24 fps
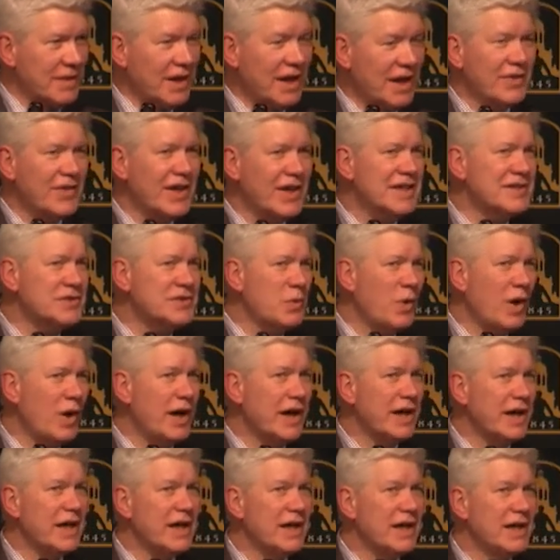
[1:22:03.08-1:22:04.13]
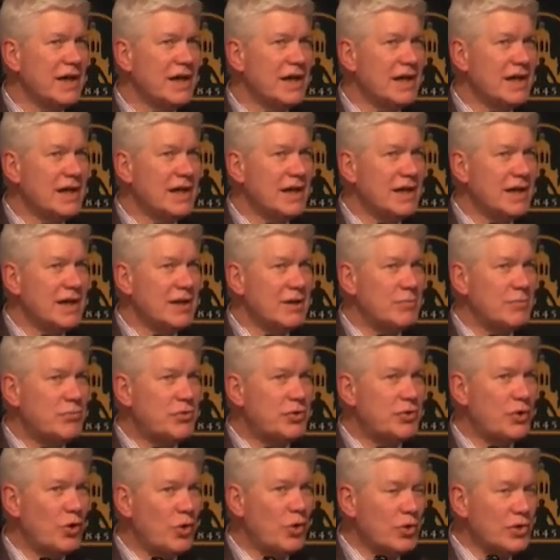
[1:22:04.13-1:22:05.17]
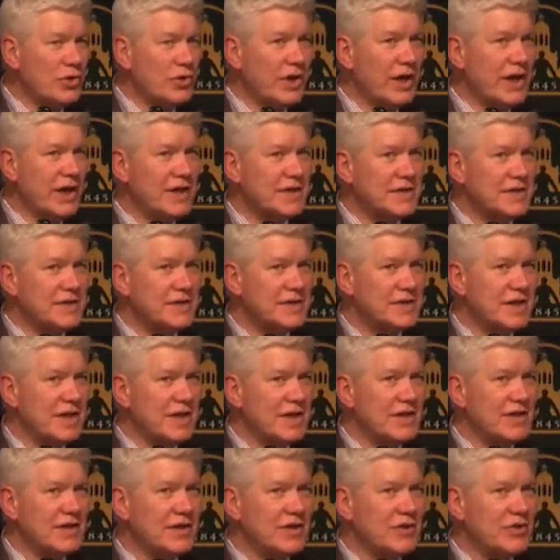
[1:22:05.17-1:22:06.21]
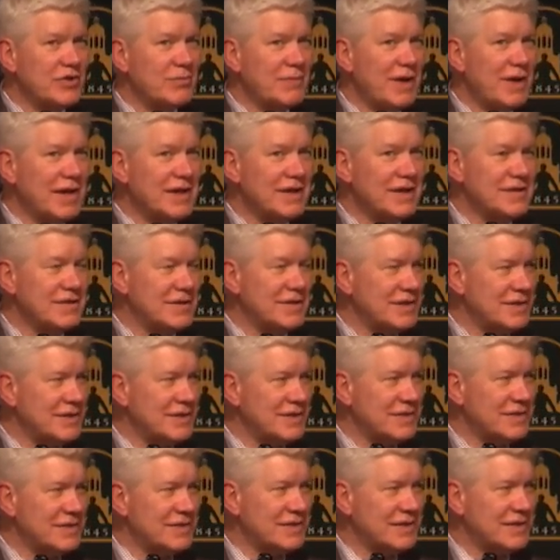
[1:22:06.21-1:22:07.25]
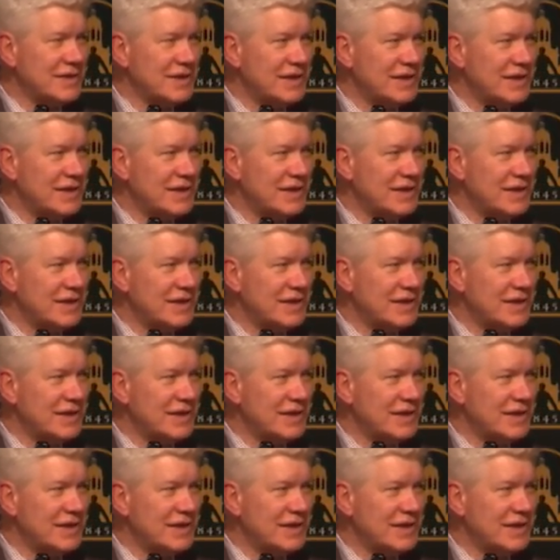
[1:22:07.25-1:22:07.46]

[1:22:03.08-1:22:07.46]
And that's why progress in the humanities,